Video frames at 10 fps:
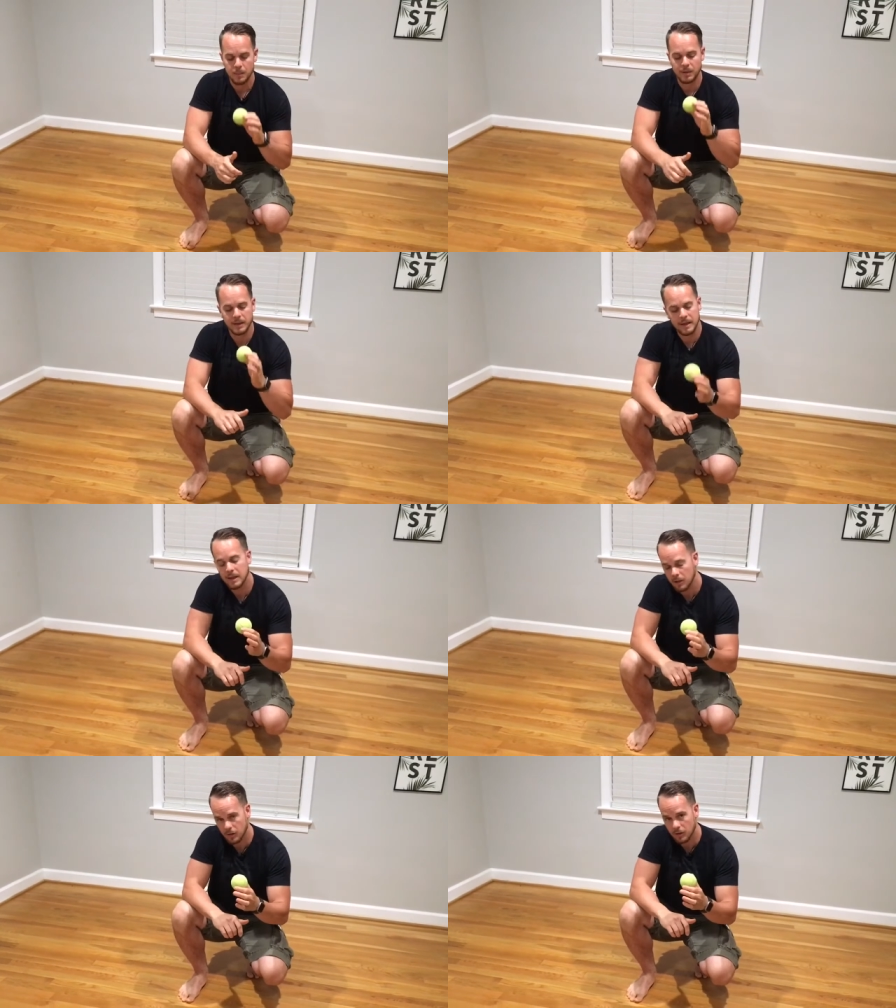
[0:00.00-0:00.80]
But
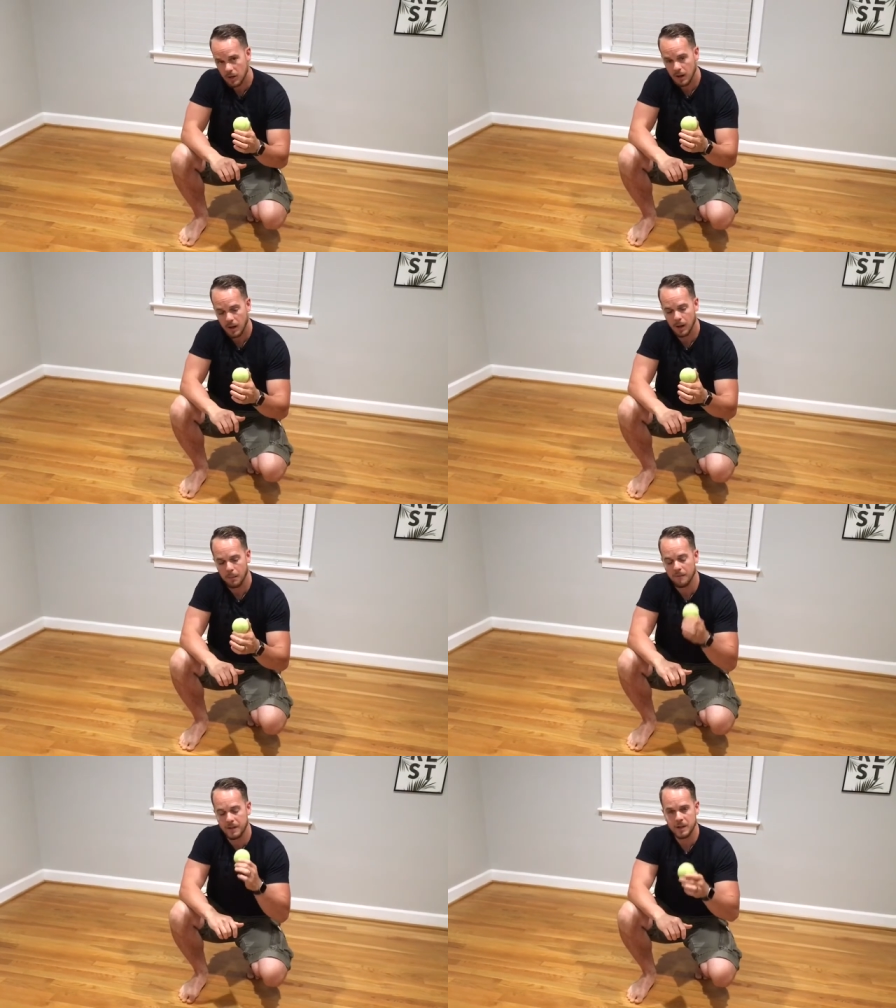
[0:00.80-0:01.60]
here, um,
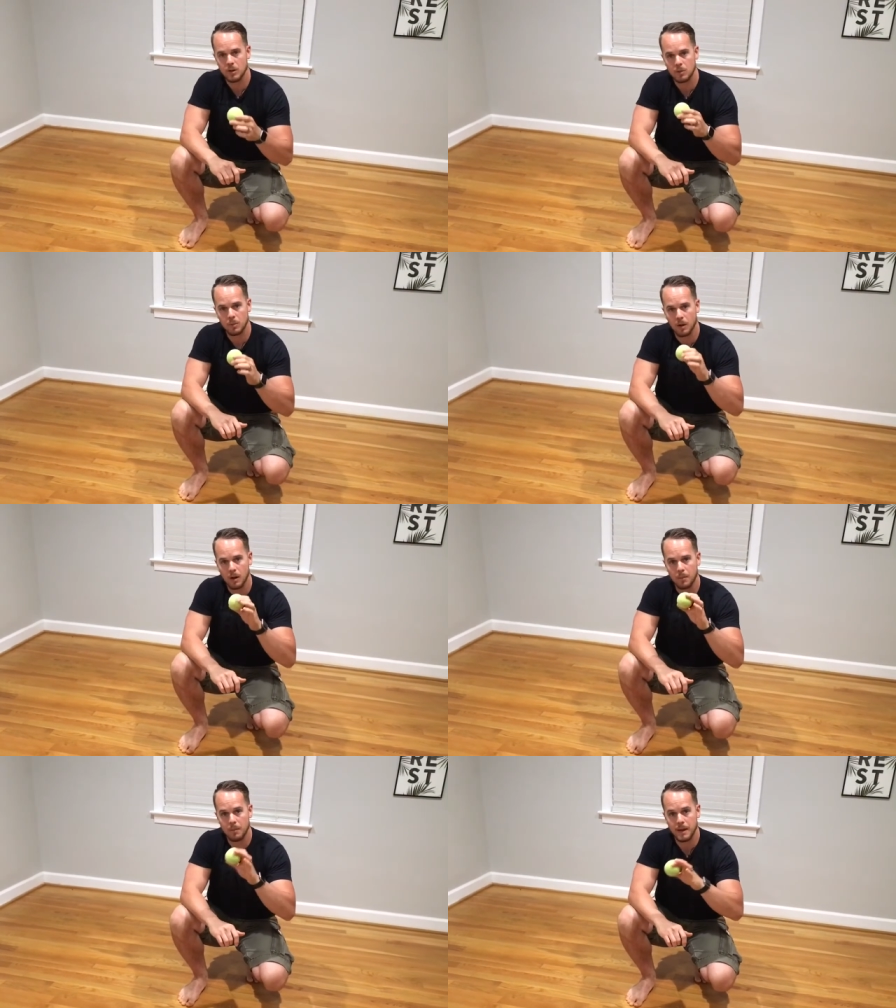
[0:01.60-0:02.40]
a video
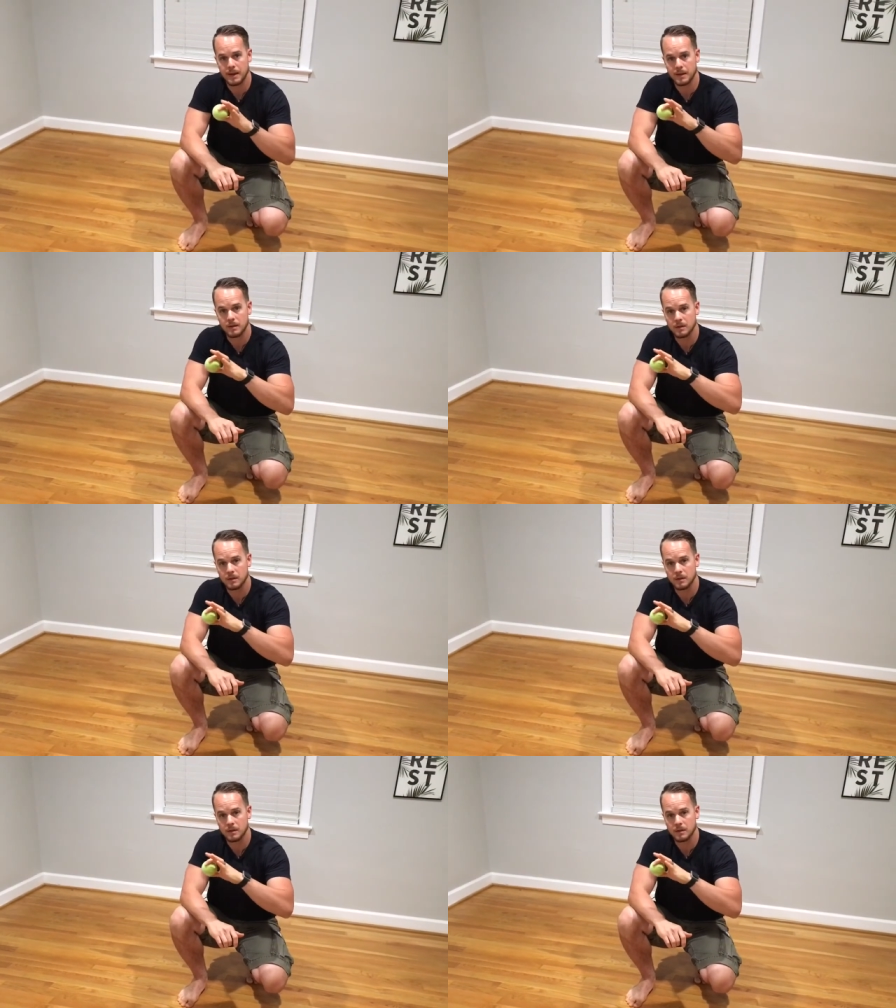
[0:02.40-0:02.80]
uh, made